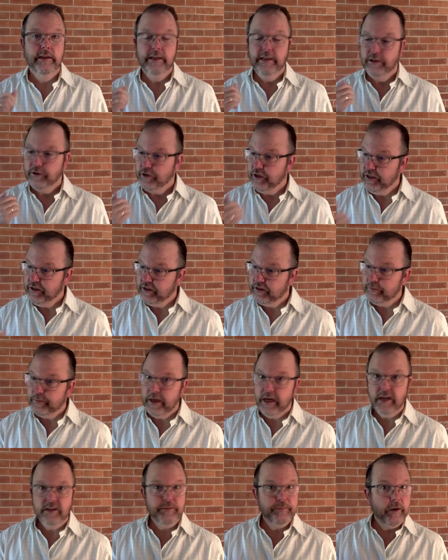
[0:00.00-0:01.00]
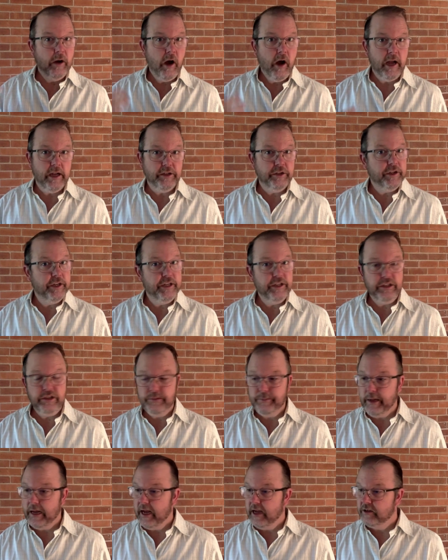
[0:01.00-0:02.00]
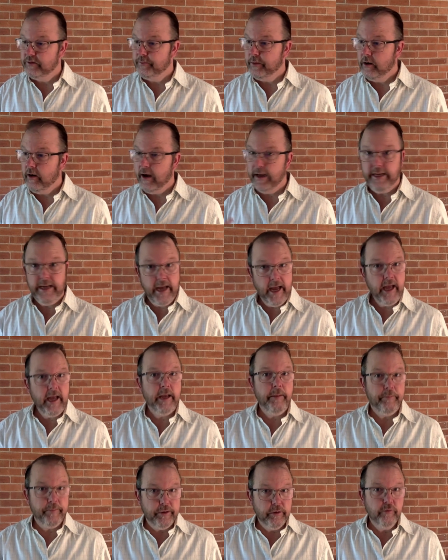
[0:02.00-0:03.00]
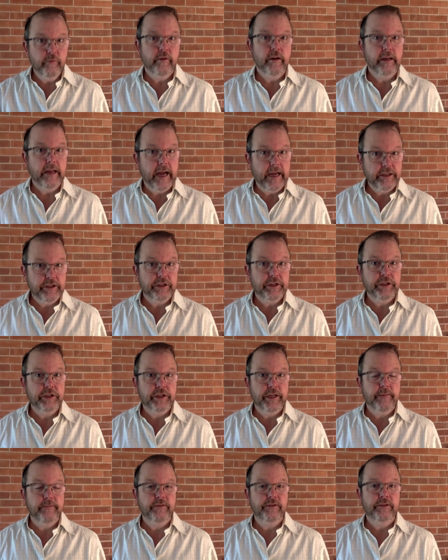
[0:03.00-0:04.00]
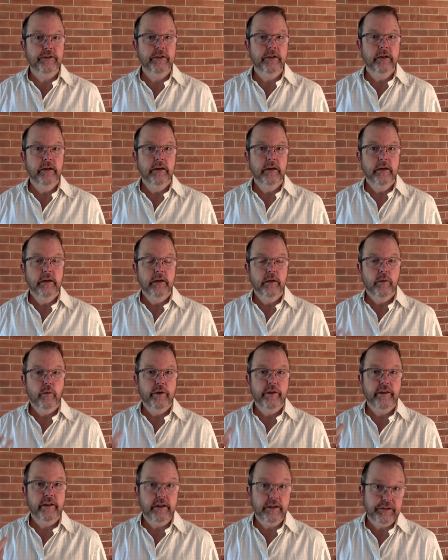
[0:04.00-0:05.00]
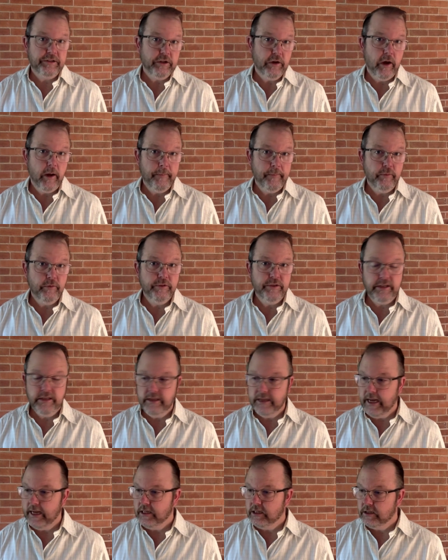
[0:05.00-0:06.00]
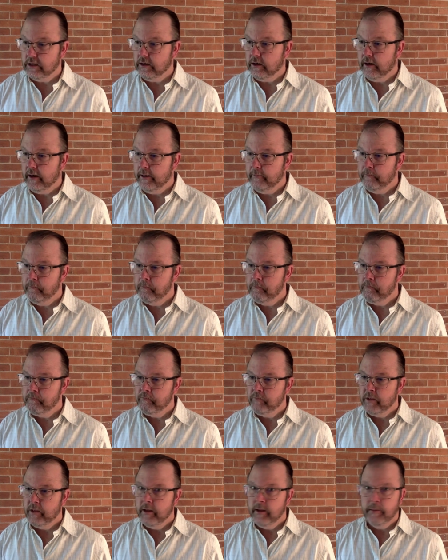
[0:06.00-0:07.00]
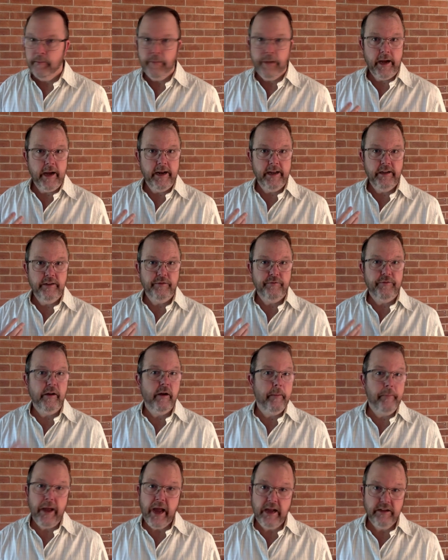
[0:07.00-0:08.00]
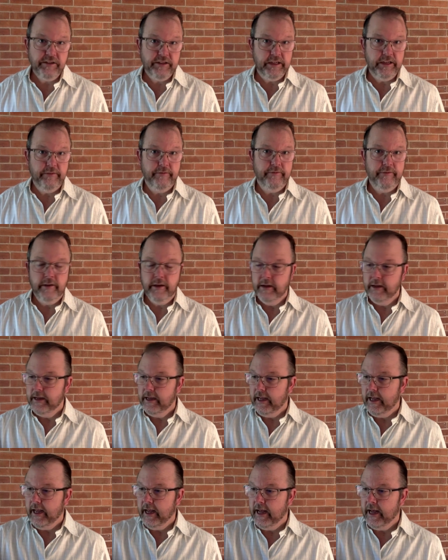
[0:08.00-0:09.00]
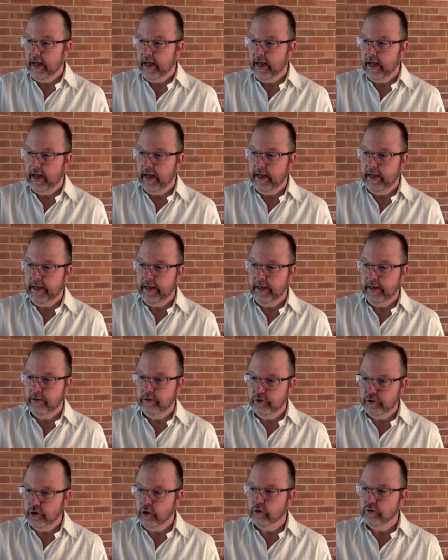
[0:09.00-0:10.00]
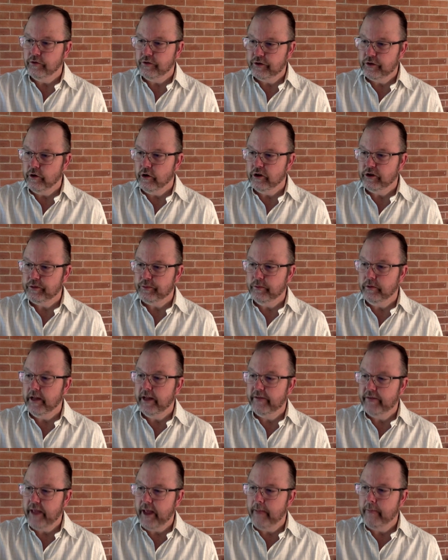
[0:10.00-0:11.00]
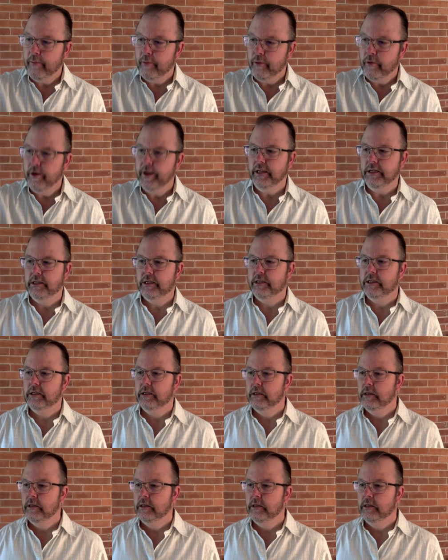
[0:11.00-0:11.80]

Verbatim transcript: Jesus passed by. Jesus passed by. Yeah, he built relationships with the disciples in that time, but he's very passive uh, in John's gospel at that point.